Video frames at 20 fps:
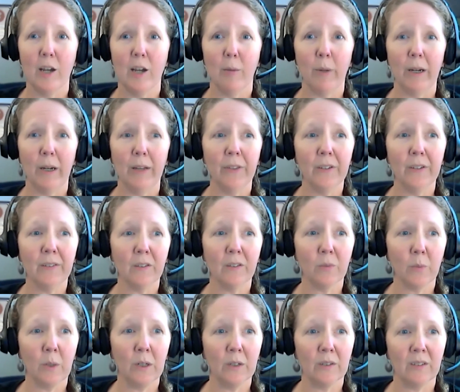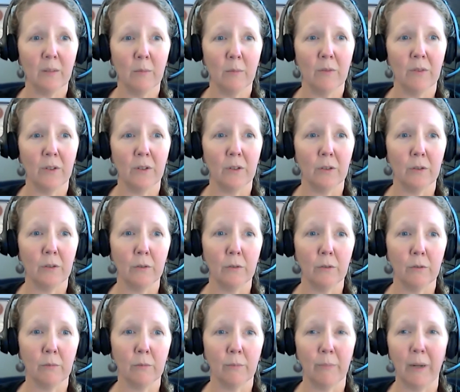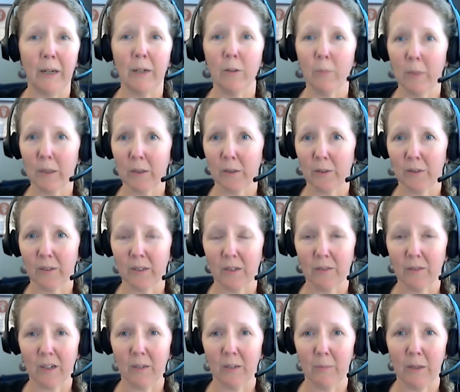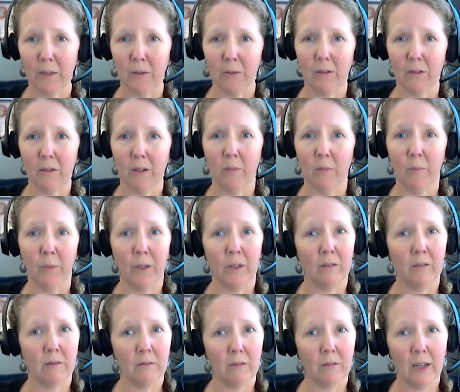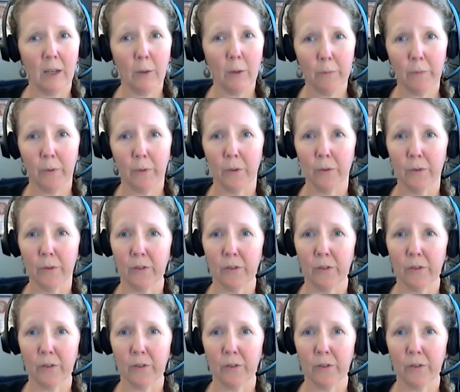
But this is where some of the new biomarkers that have come out have been helpful.